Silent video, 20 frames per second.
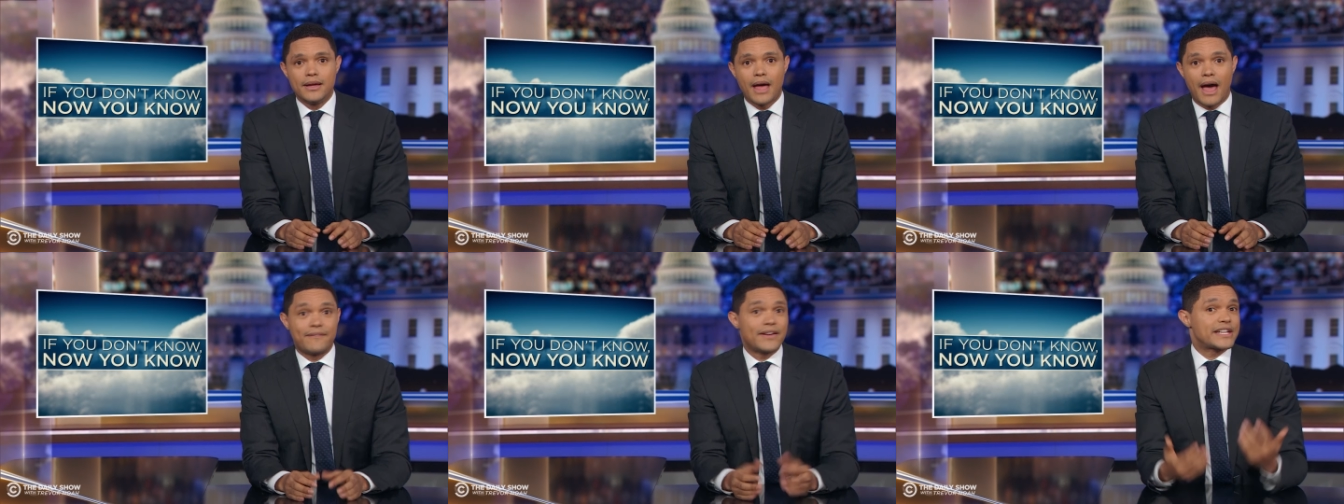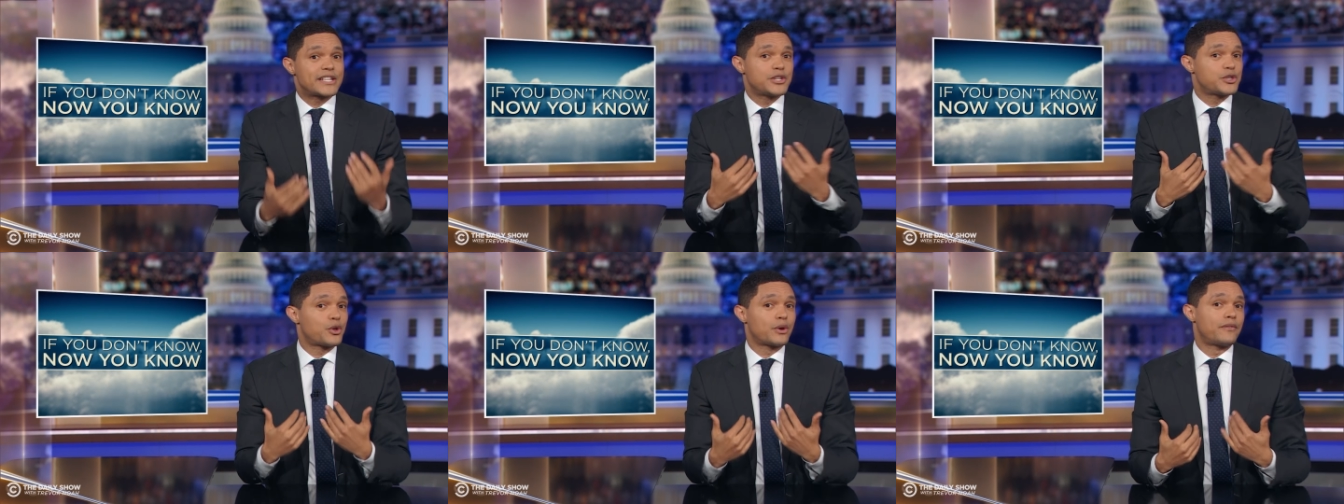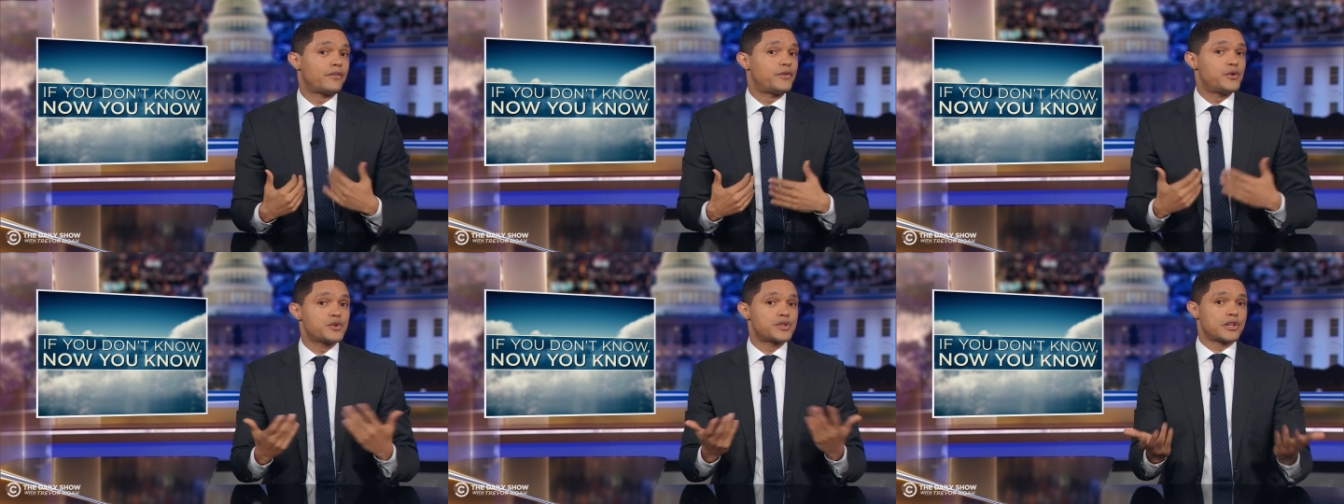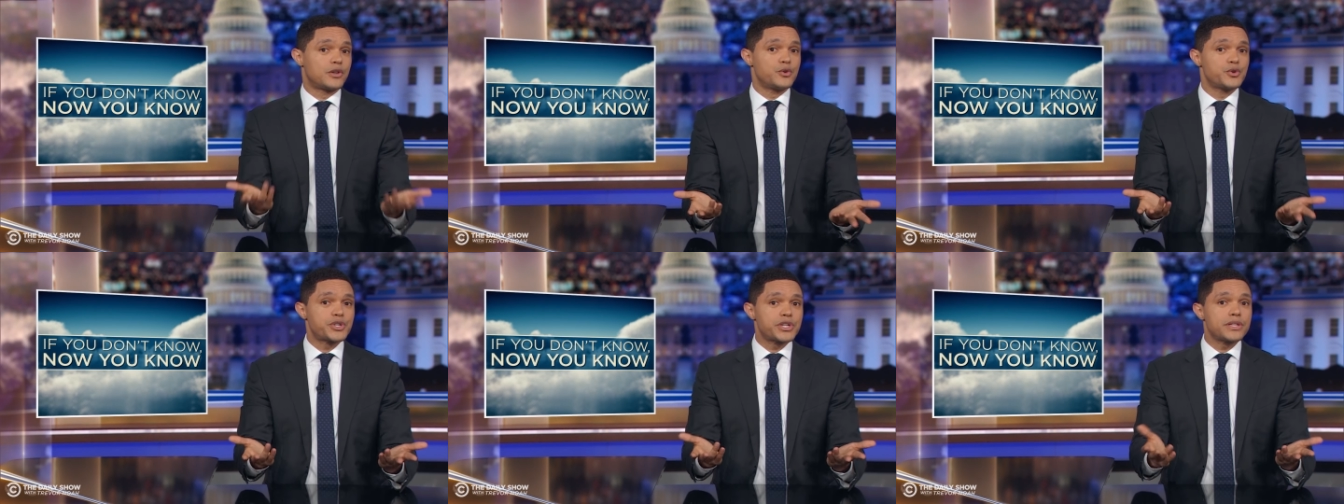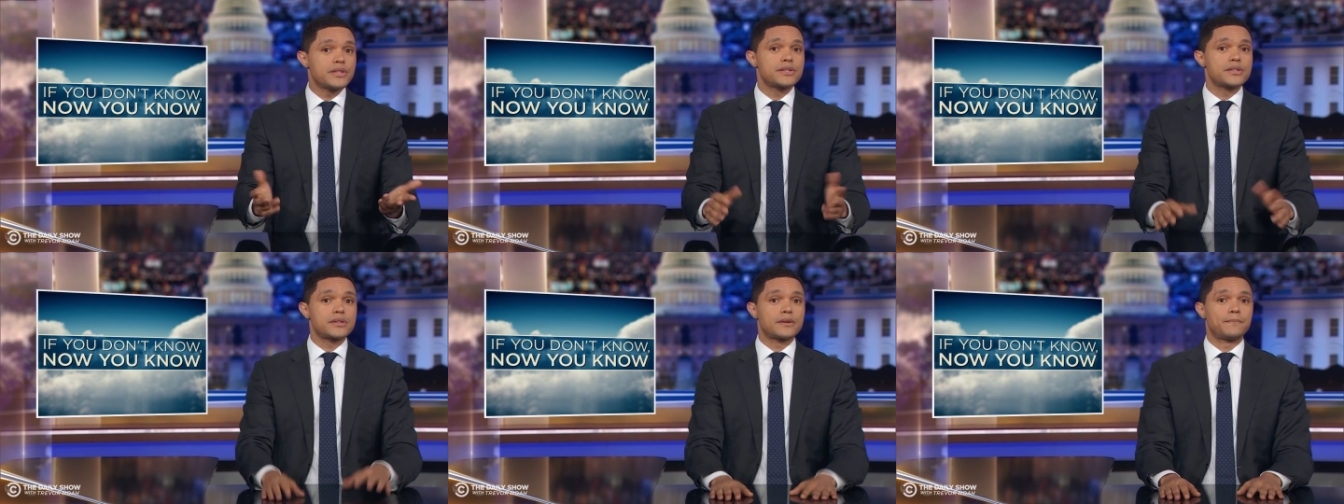I've actually thought of a few
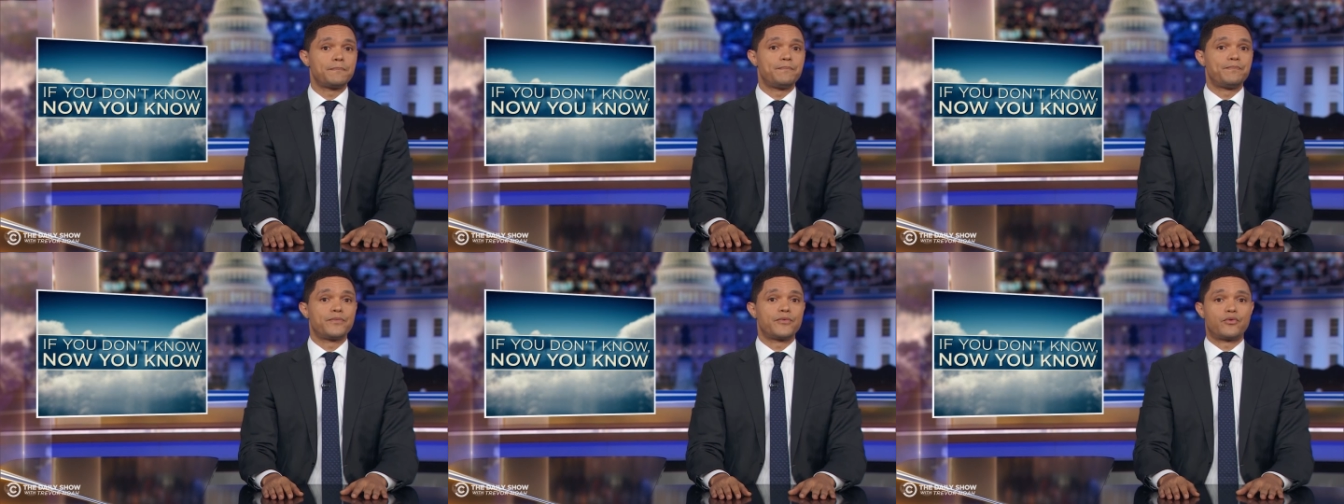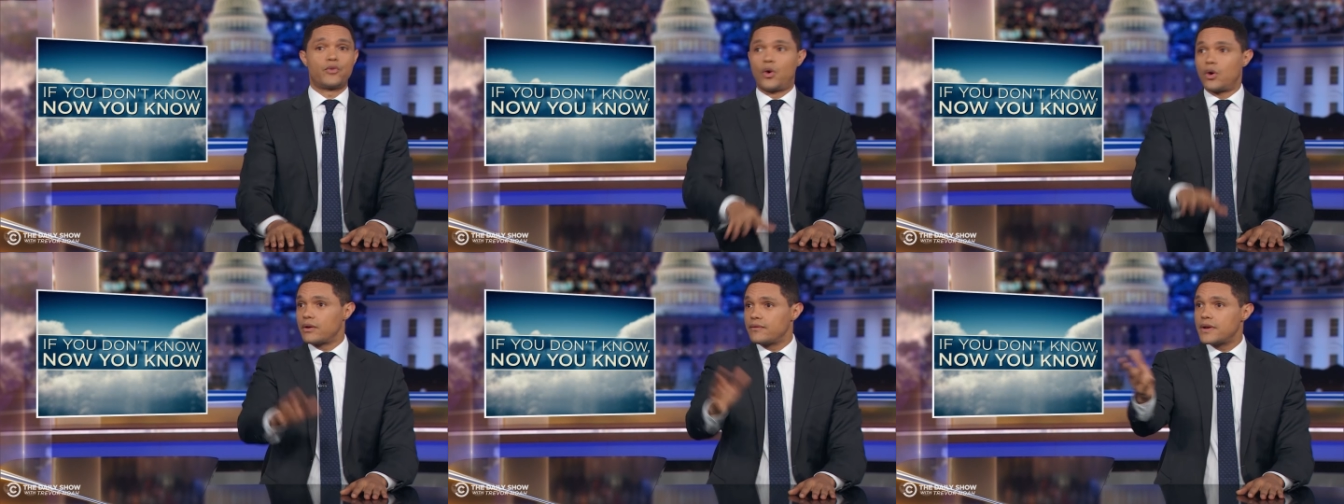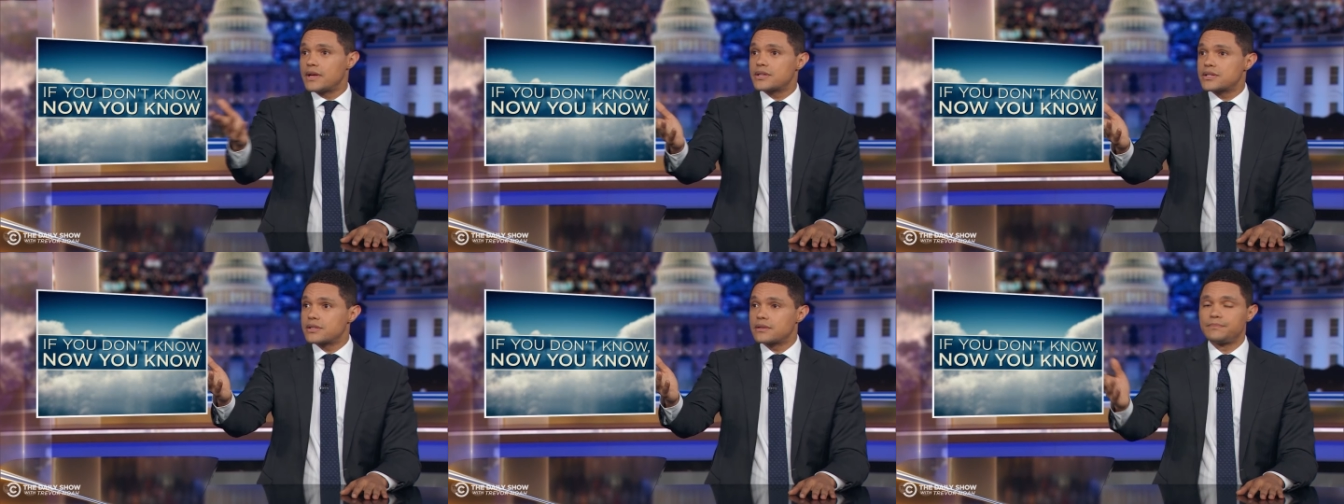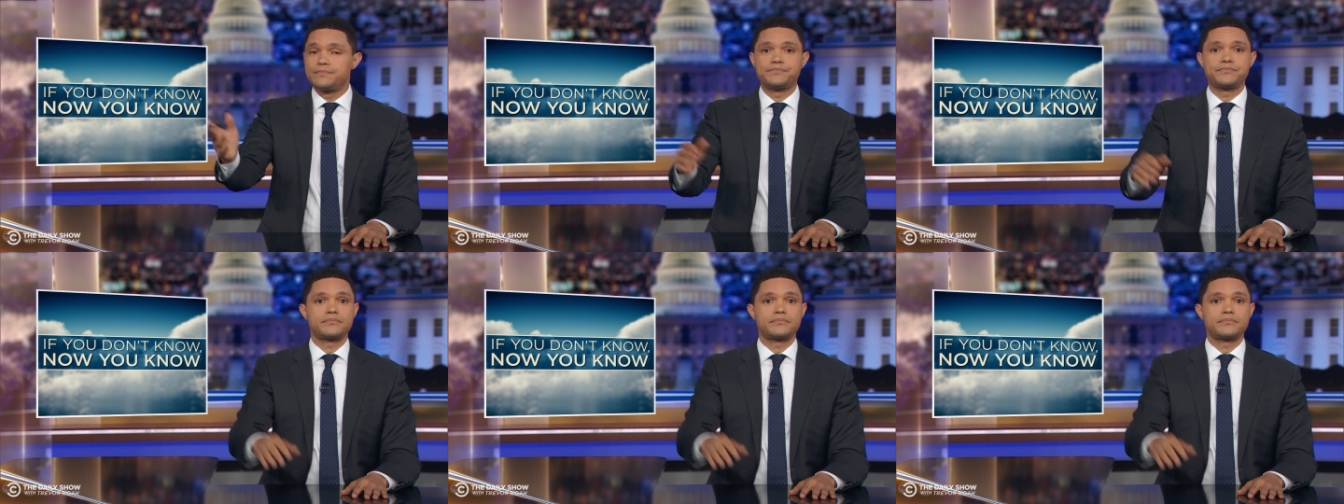solutions for all of us.